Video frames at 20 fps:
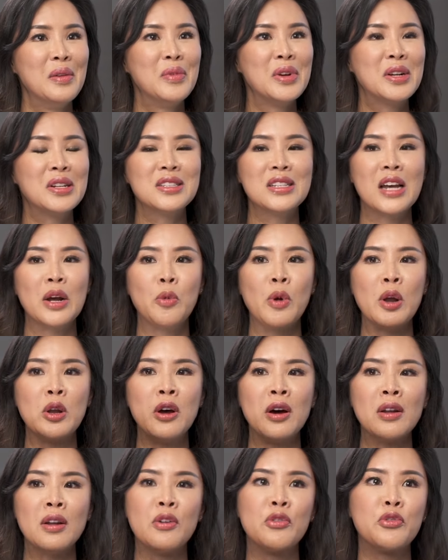Because like we're
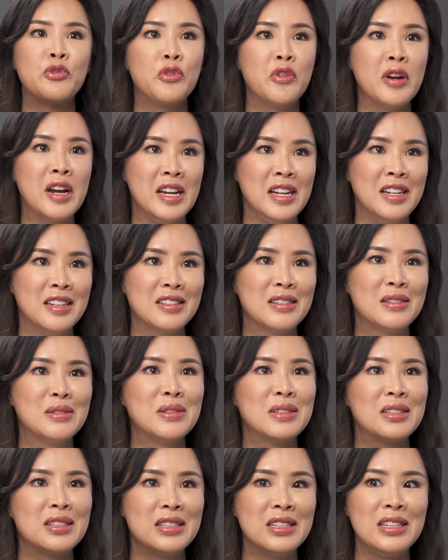not afraid
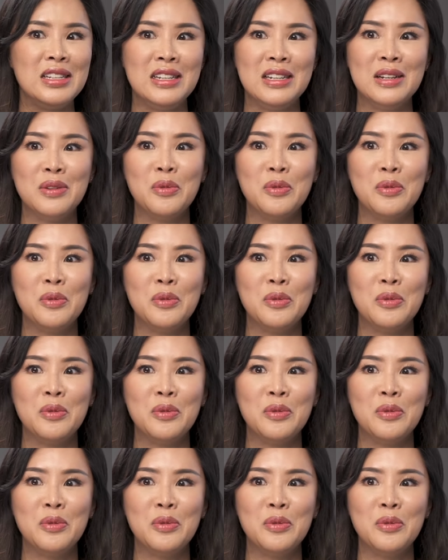to see